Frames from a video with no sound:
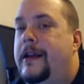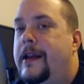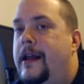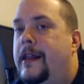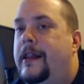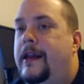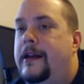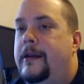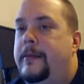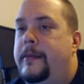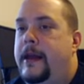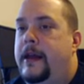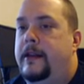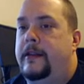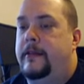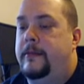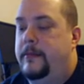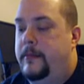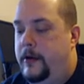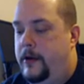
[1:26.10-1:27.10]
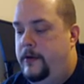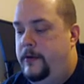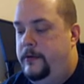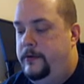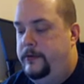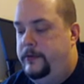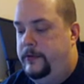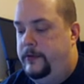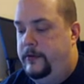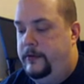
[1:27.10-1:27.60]
thing I like about it the
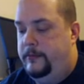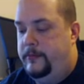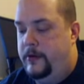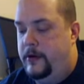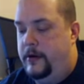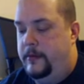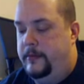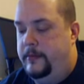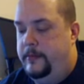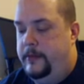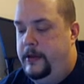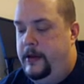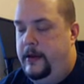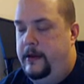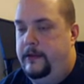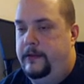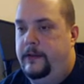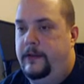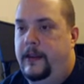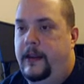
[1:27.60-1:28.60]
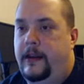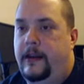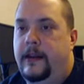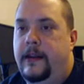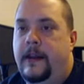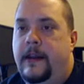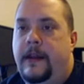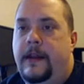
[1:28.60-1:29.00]
most probably is that